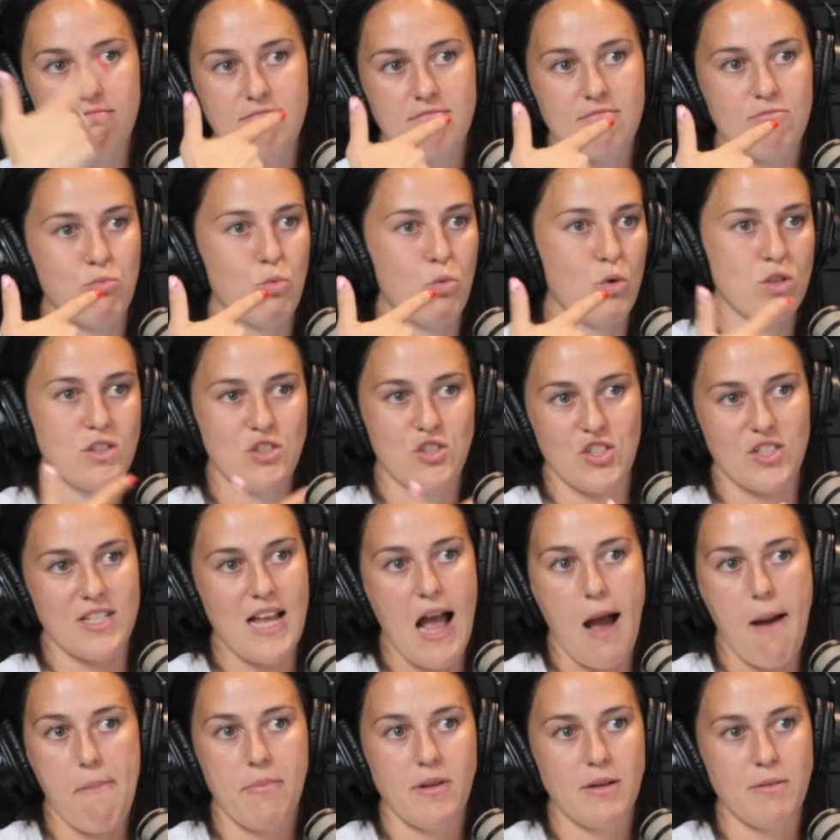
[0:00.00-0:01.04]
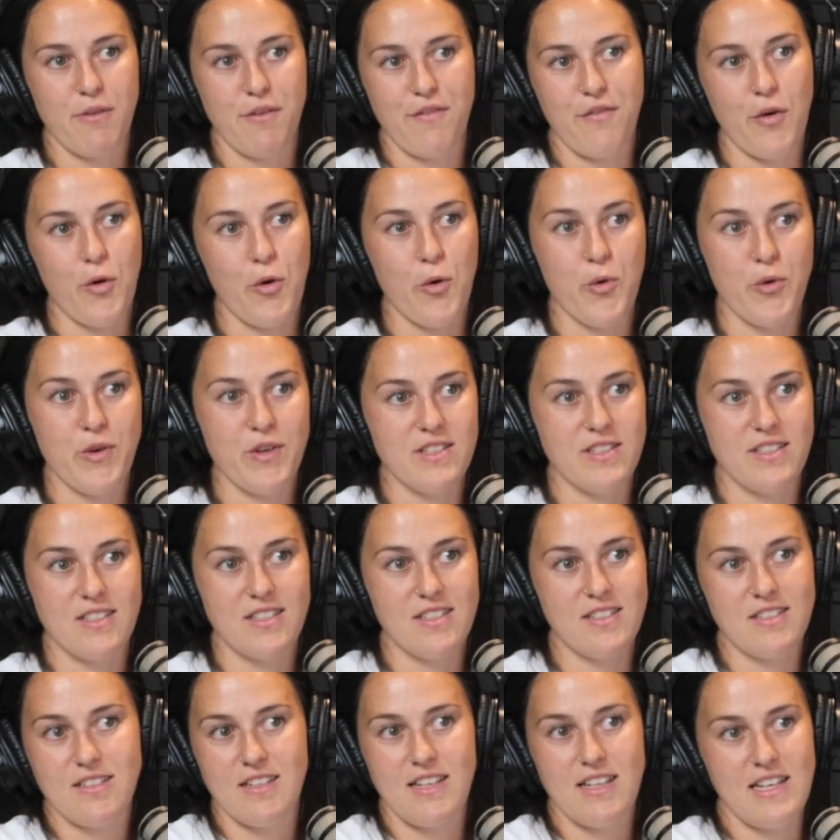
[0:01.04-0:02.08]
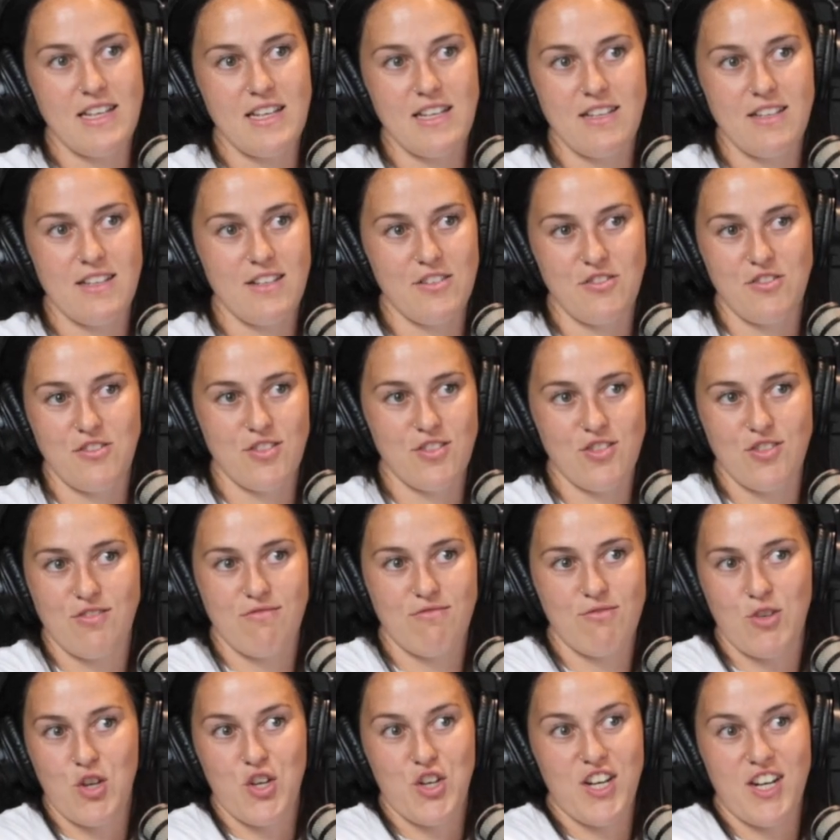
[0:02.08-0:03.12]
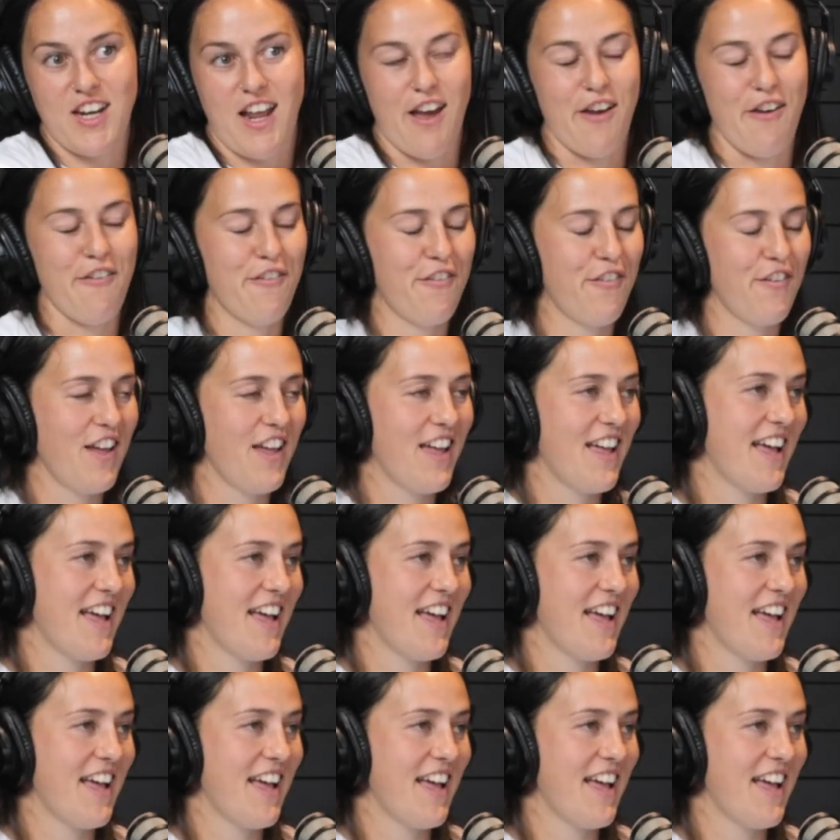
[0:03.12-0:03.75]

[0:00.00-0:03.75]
what's just happened before is good enough.